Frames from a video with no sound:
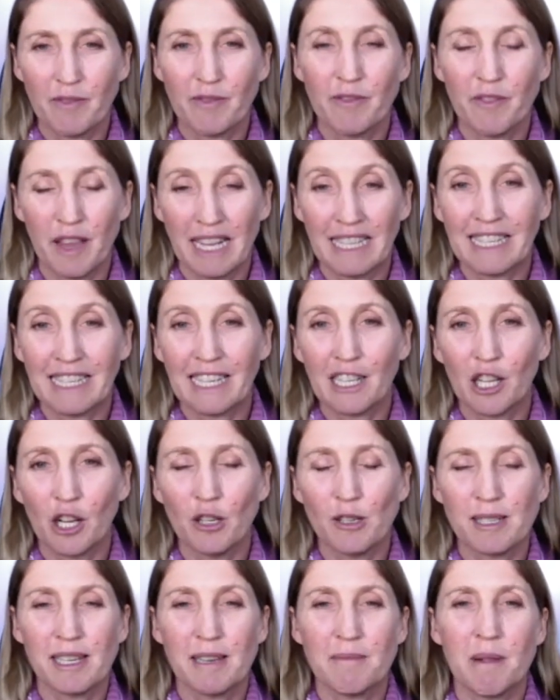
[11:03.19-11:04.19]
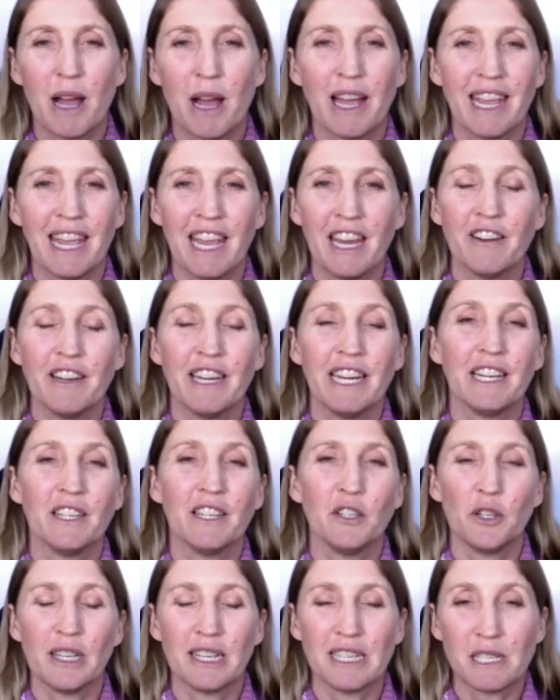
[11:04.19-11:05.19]
fairly close in my area
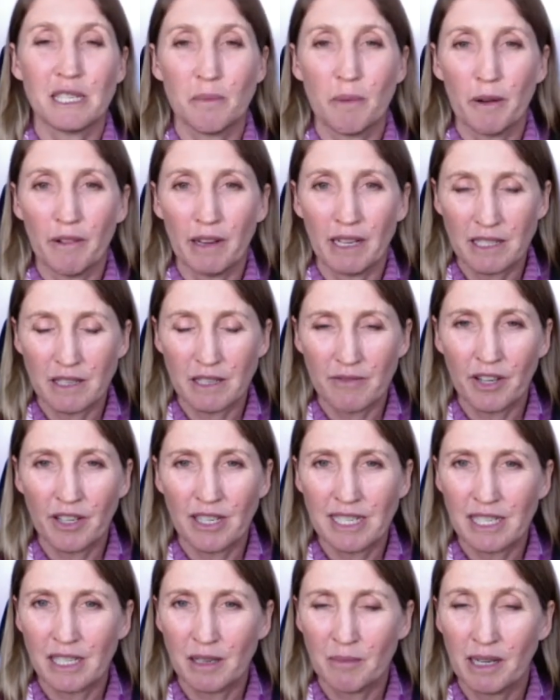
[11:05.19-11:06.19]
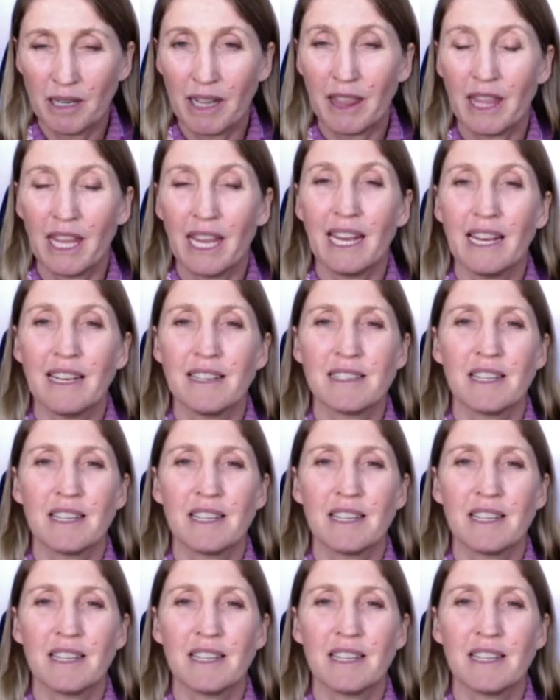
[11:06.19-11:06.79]
who'd experienced very similar things.